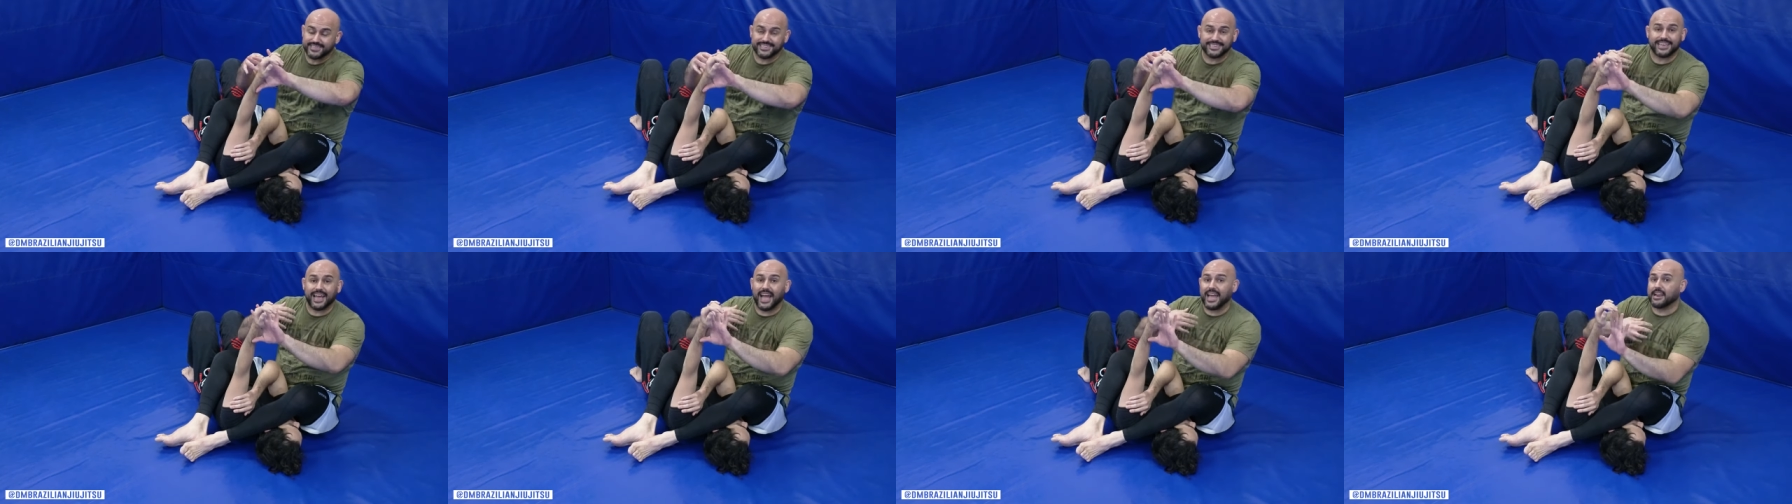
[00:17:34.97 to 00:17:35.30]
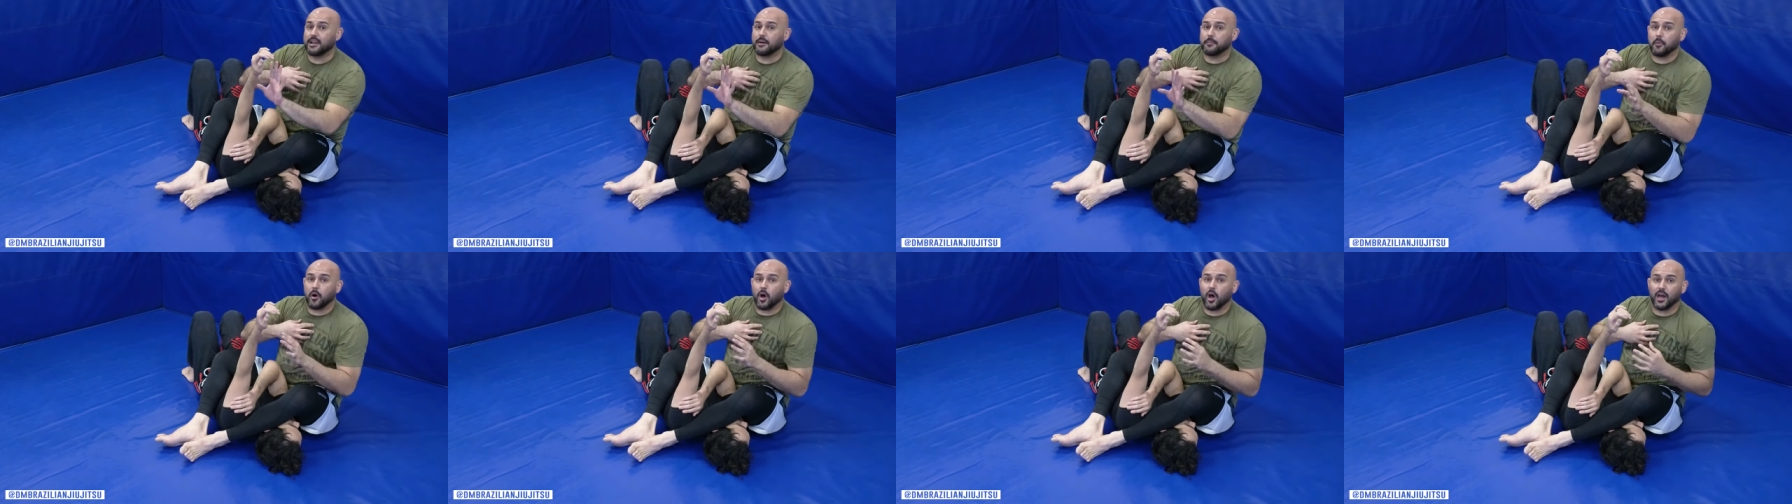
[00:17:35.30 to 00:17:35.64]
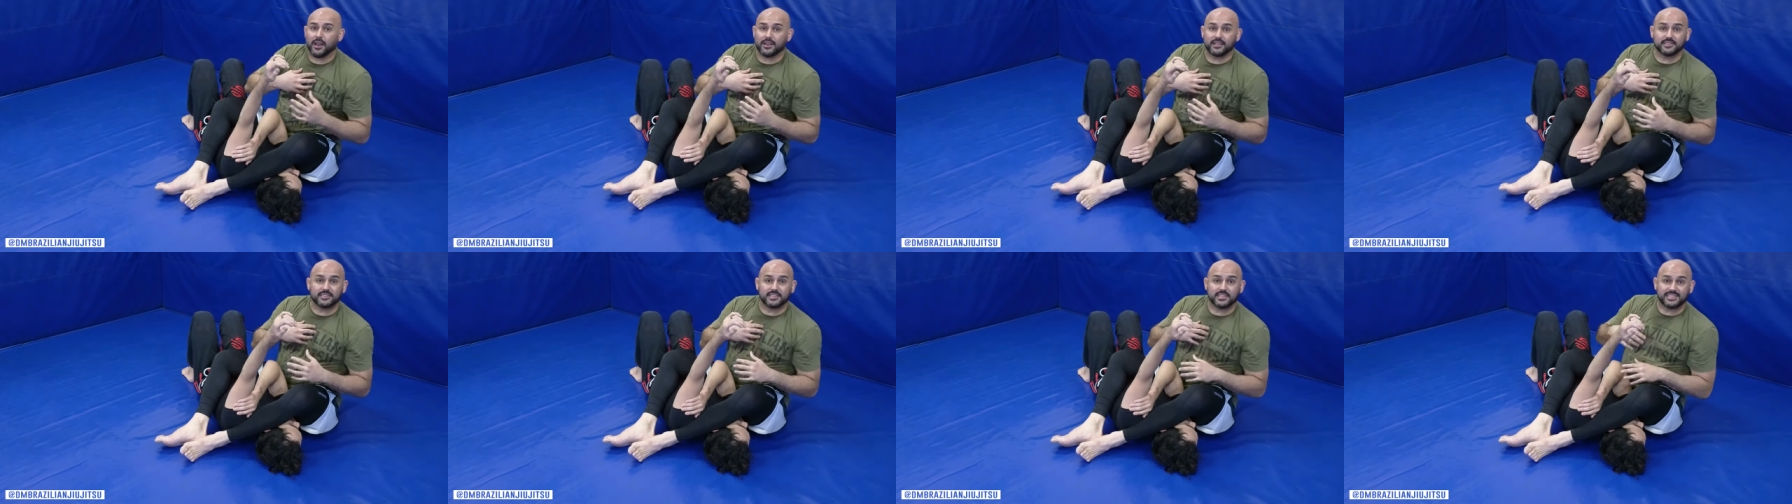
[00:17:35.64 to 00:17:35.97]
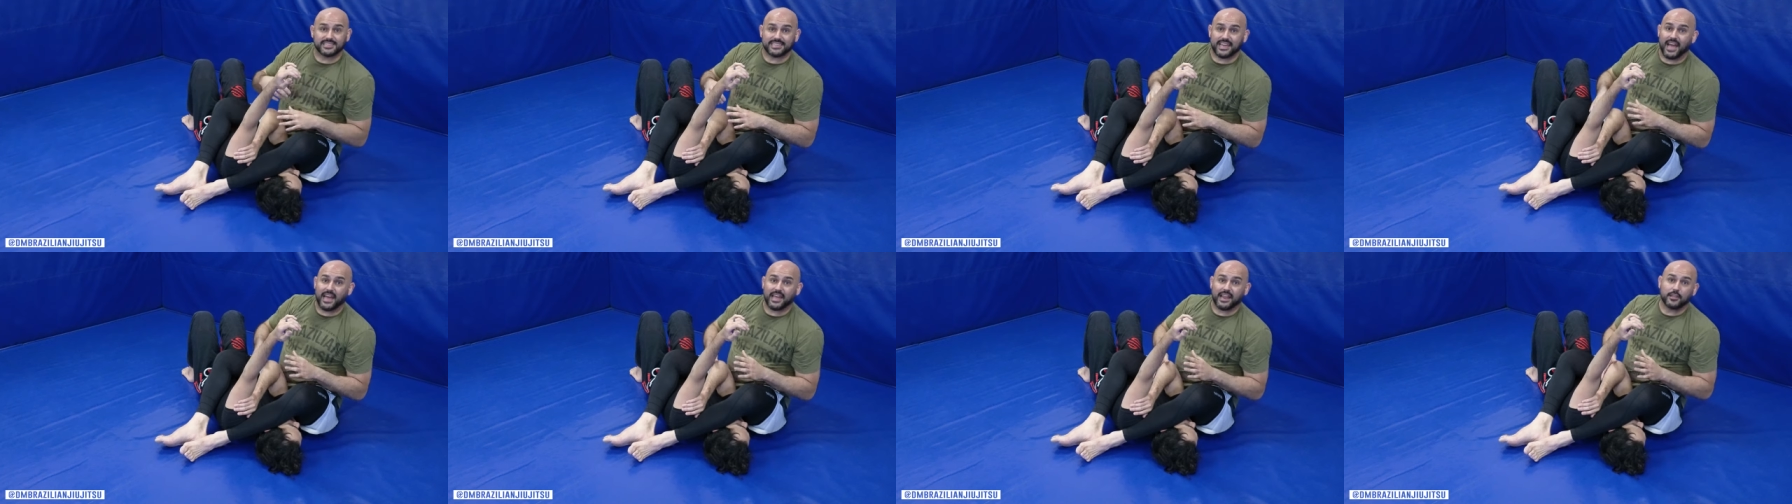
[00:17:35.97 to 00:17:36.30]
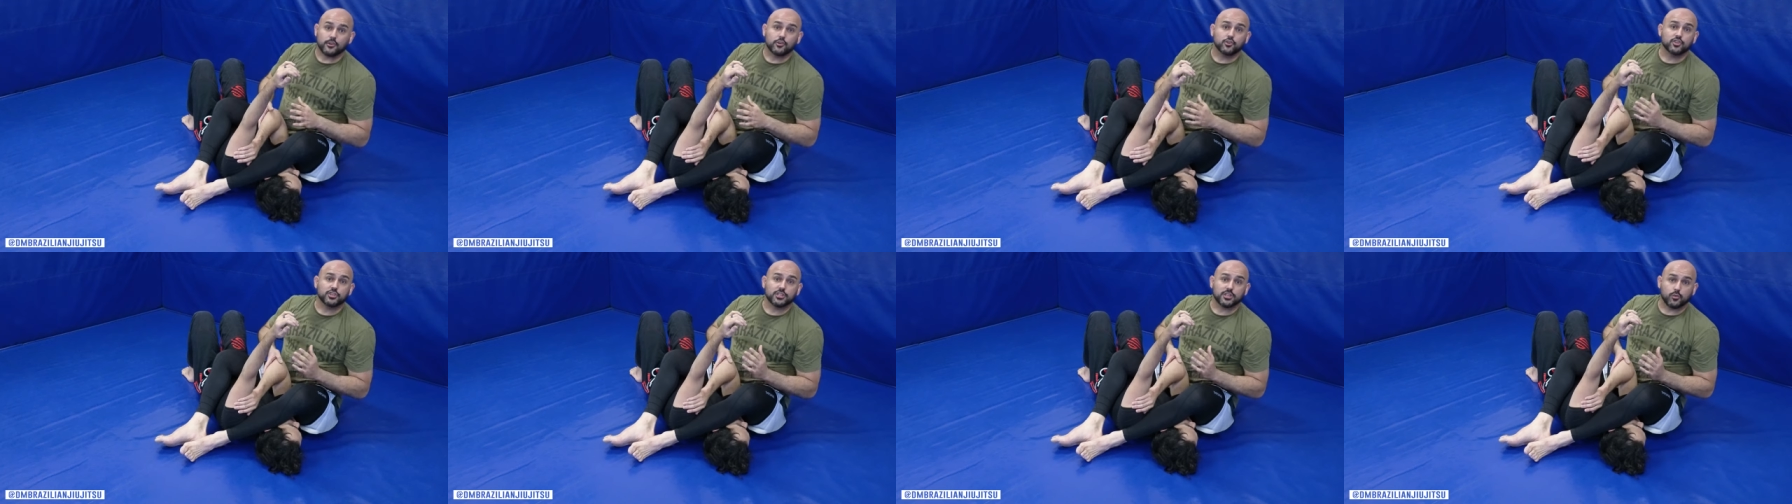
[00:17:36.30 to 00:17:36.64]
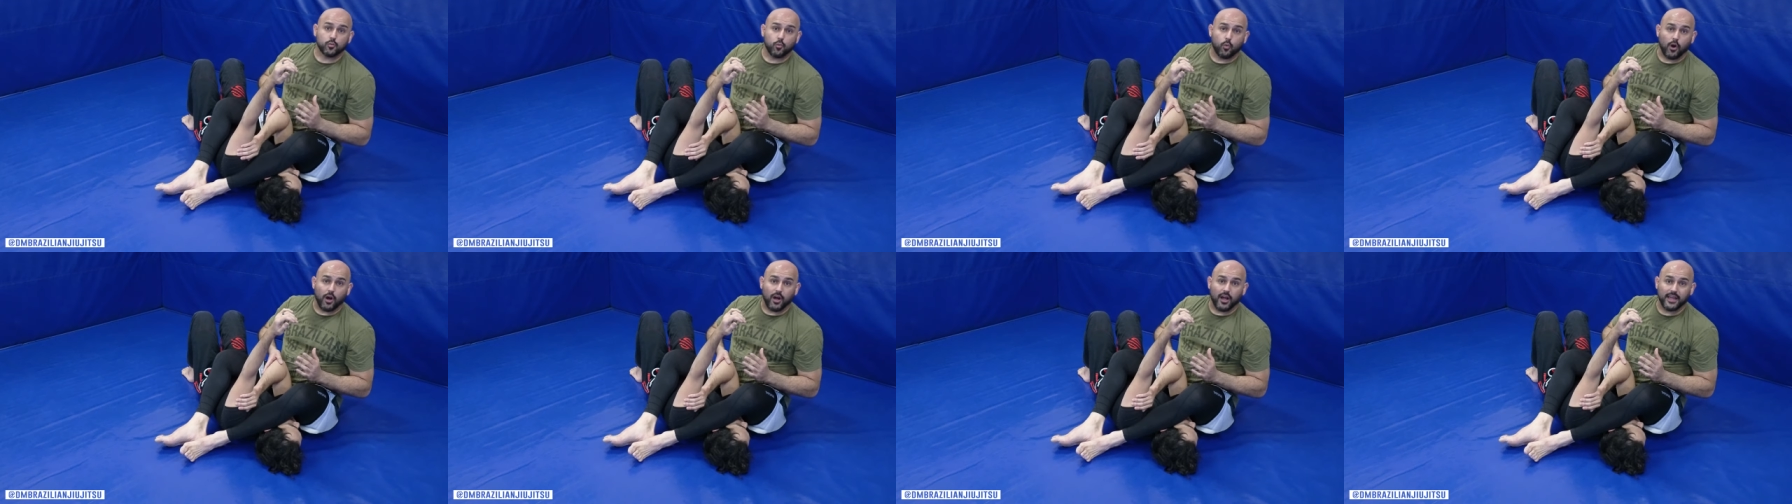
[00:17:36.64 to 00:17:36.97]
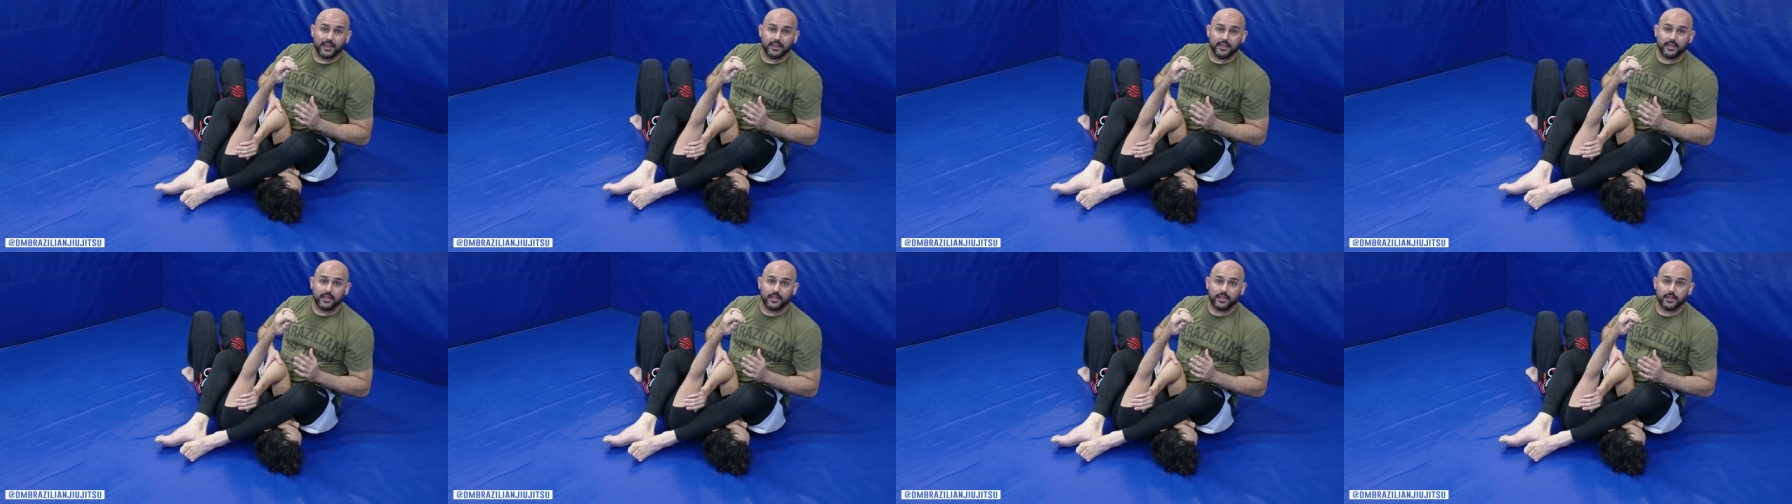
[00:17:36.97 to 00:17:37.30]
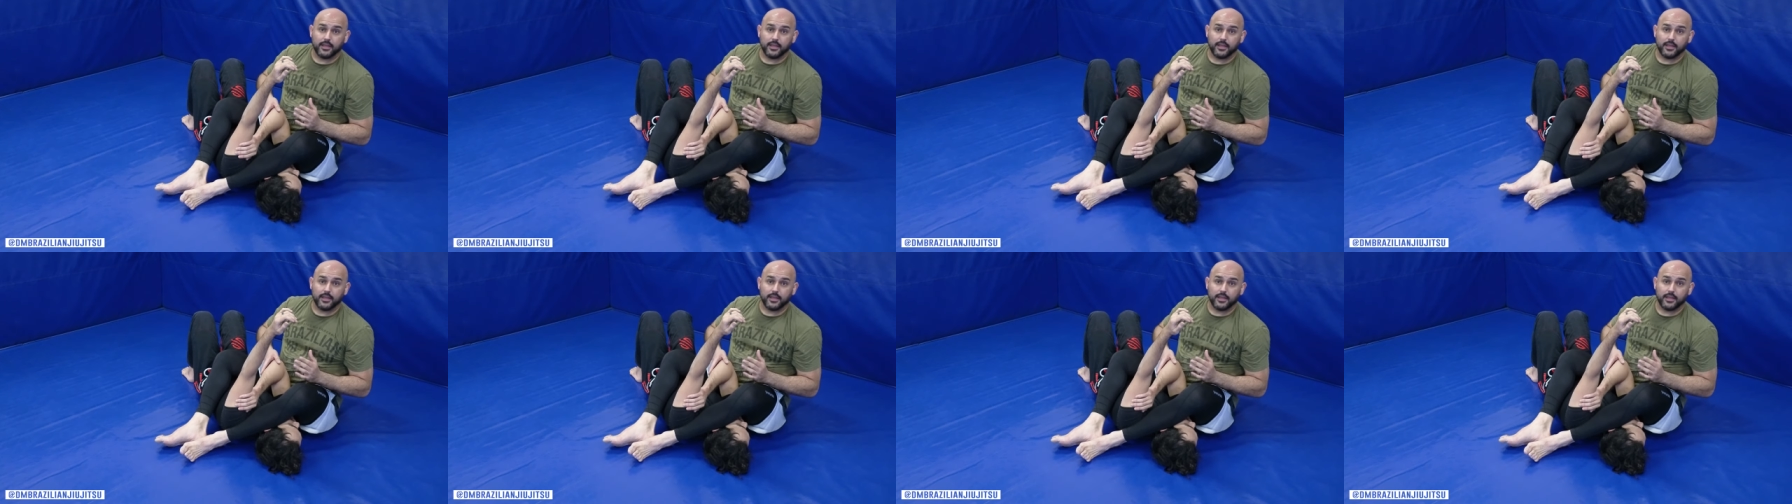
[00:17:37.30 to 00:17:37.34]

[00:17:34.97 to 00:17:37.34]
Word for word: side I'm on is the side I usually want,